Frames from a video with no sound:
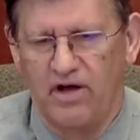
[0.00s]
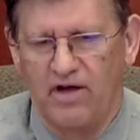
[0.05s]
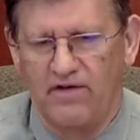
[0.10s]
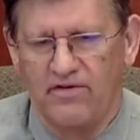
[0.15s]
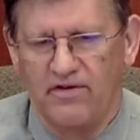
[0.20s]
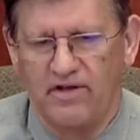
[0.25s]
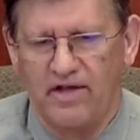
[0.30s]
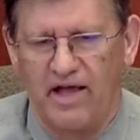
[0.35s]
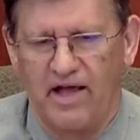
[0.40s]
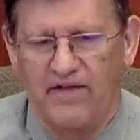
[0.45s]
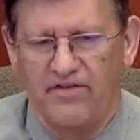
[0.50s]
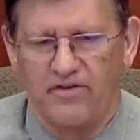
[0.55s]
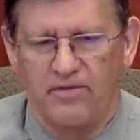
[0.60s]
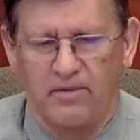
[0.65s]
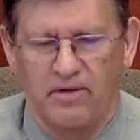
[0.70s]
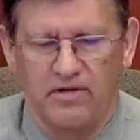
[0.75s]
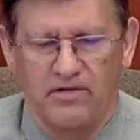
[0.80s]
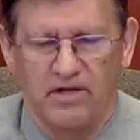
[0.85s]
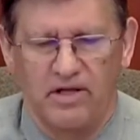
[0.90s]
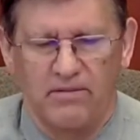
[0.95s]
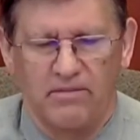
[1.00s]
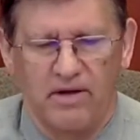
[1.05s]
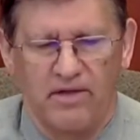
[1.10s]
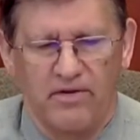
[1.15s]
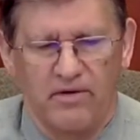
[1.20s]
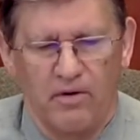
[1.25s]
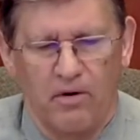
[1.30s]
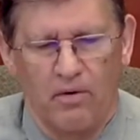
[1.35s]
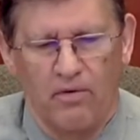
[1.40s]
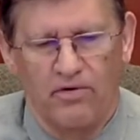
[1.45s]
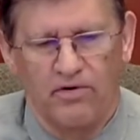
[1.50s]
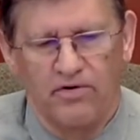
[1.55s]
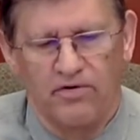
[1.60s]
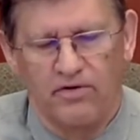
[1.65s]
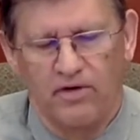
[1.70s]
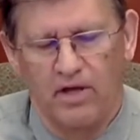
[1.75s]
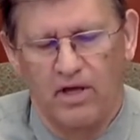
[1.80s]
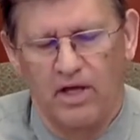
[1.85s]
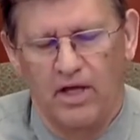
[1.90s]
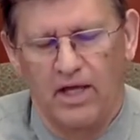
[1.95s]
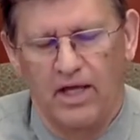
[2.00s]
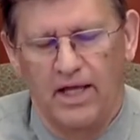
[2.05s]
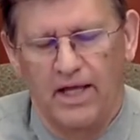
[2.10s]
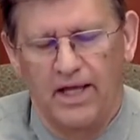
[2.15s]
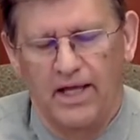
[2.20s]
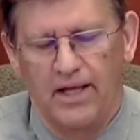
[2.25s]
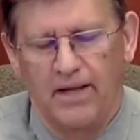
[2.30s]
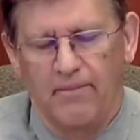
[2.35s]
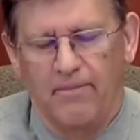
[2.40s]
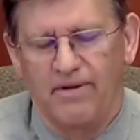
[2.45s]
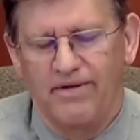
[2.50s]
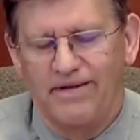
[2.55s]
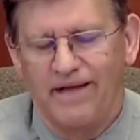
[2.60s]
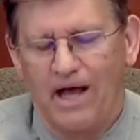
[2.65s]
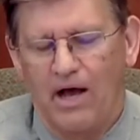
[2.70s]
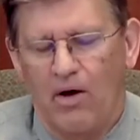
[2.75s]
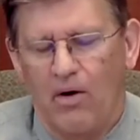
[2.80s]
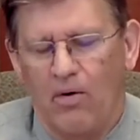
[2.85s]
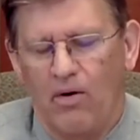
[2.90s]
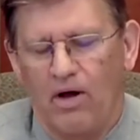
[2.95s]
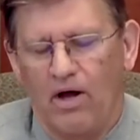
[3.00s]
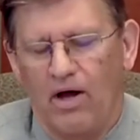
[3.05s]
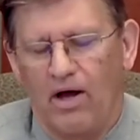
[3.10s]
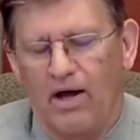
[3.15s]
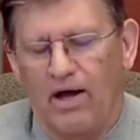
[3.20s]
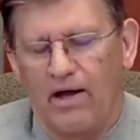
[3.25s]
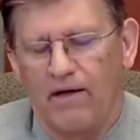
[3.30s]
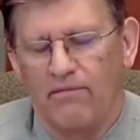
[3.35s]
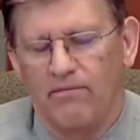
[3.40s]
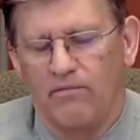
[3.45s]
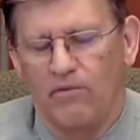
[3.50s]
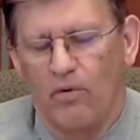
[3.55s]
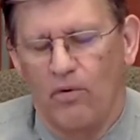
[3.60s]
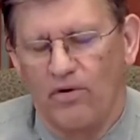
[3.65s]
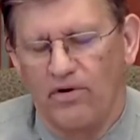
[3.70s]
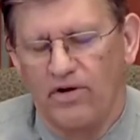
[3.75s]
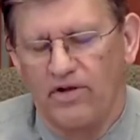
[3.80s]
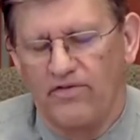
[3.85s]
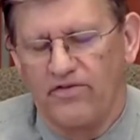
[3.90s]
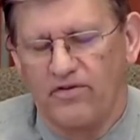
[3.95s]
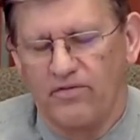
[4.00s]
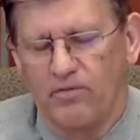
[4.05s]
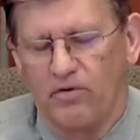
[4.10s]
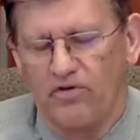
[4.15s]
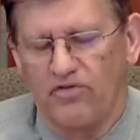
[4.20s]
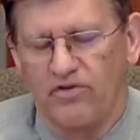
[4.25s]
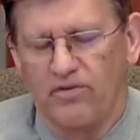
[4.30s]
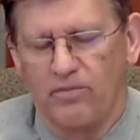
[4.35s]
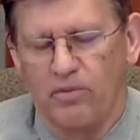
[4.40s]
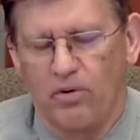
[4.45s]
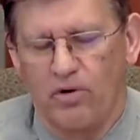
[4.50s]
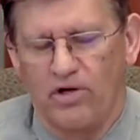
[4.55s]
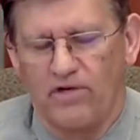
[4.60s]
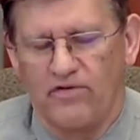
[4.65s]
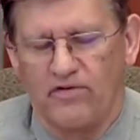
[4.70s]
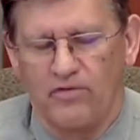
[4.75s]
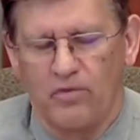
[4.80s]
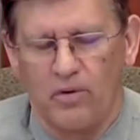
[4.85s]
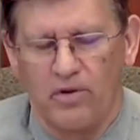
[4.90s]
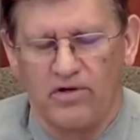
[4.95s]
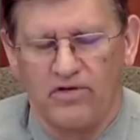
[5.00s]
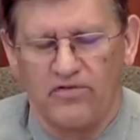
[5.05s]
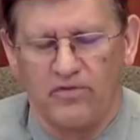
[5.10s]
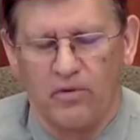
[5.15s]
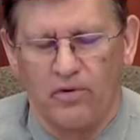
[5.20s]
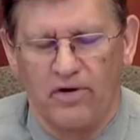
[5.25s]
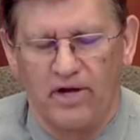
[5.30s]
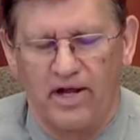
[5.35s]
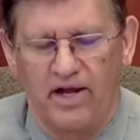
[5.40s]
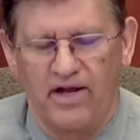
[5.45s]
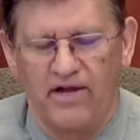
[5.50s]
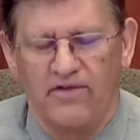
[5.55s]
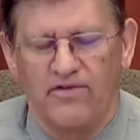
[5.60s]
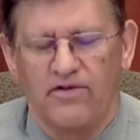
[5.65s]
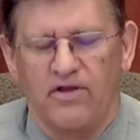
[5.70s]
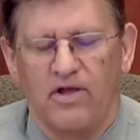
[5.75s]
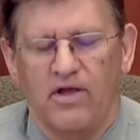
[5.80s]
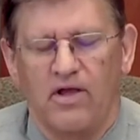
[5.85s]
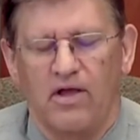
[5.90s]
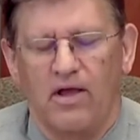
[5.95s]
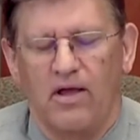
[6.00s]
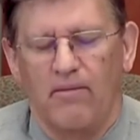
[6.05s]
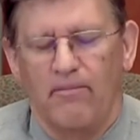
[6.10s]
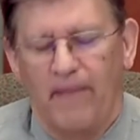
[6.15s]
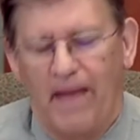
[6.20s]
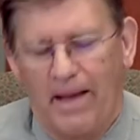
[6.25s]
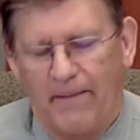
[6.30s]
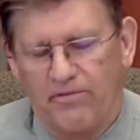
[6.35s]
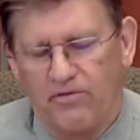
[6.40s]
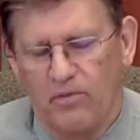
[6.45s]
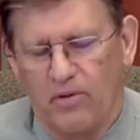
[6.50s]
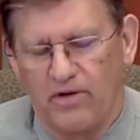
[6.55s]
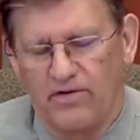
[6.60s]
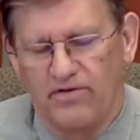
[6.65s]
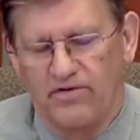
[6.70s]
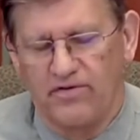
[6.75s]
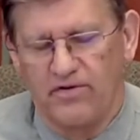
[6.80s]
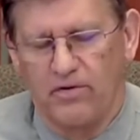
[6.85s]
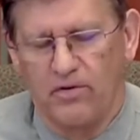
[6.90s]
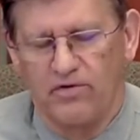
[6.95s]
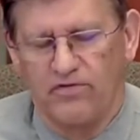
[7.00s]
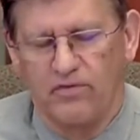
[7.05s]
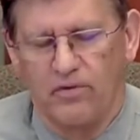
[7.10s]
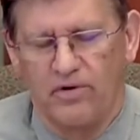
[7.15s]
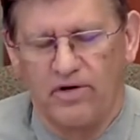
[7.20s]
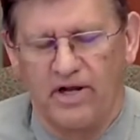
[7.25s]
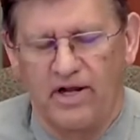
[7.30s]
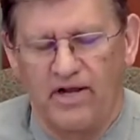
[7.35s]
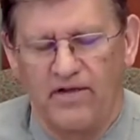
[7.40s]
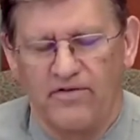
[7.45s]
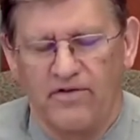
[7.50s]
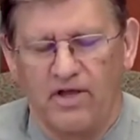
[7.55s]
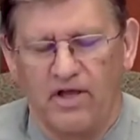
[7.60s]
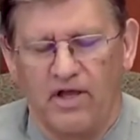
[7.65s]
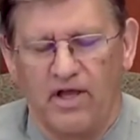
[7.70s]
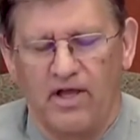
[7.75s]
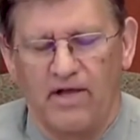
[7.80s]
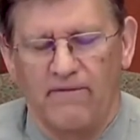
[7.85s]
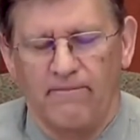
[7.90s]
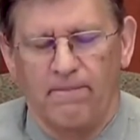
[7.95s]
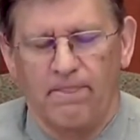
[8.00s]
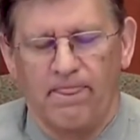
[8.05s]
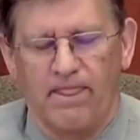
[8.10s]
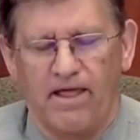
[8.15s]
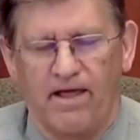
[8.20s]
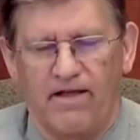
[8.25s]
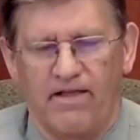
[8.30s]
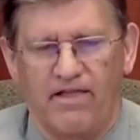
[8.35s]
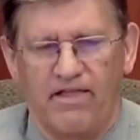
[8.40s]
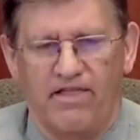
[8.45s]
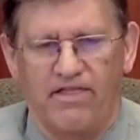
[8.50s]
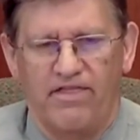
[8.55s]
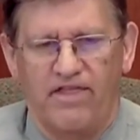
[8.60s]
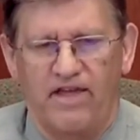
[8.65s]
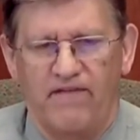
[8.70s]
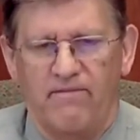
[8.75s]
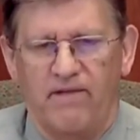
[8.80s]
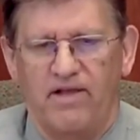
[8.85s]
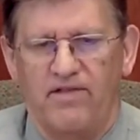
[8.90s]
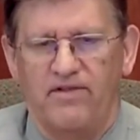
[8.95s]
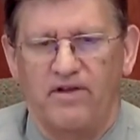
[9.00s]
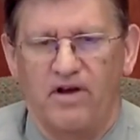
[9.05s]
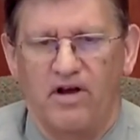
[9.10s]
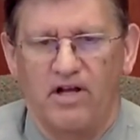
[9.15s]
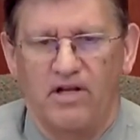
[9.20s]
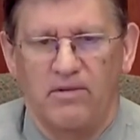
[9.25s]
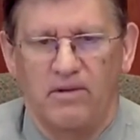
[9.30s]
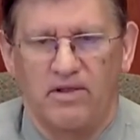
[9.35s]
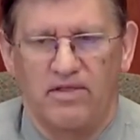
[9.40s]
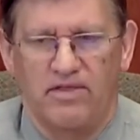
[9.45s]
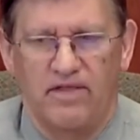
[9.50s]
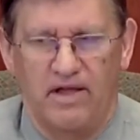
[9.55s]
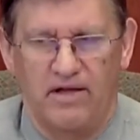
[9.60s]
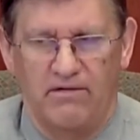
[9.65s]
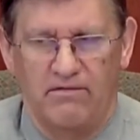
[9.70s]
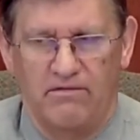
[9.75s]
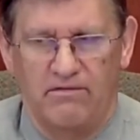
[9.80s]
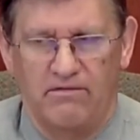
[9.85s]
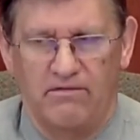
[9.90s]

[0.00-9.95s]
and cats to be claimed by their owners. But now, ordinance is more supportive of going to 4 days. MAPS wants to go to 4 days. They made the argument that